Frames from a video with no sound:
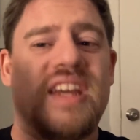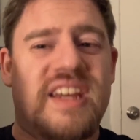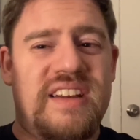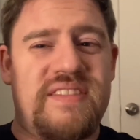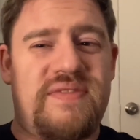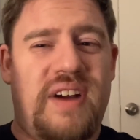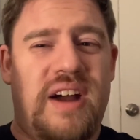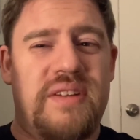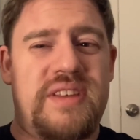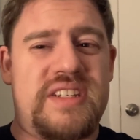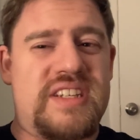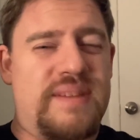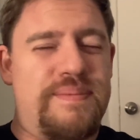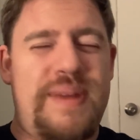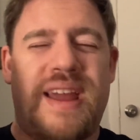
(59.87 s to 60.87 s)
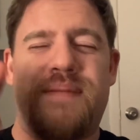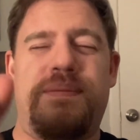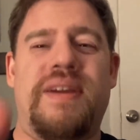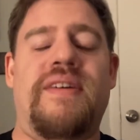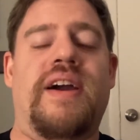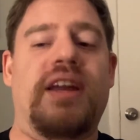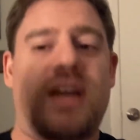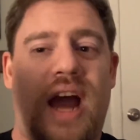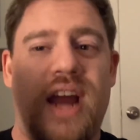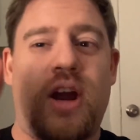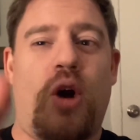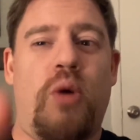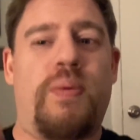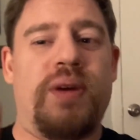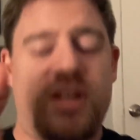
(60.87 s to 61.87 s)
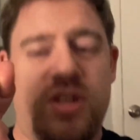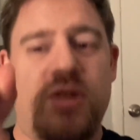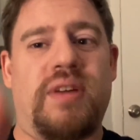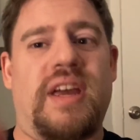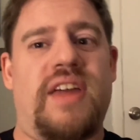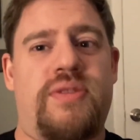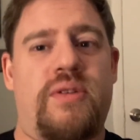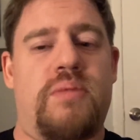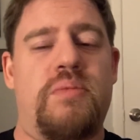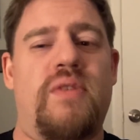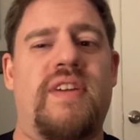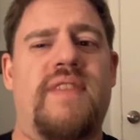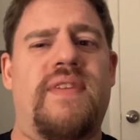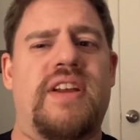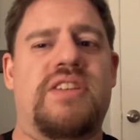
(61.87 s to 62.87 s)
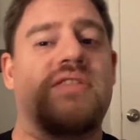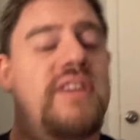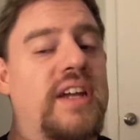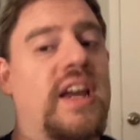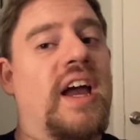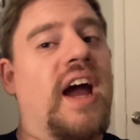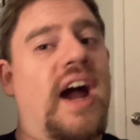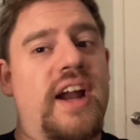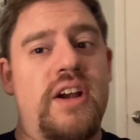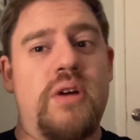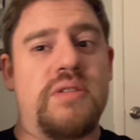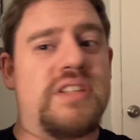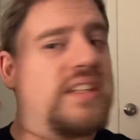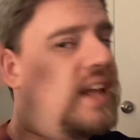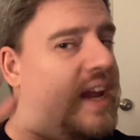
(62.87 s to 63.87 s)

and follow this and be like, I hope we do get a third movie eventually. I know it's in the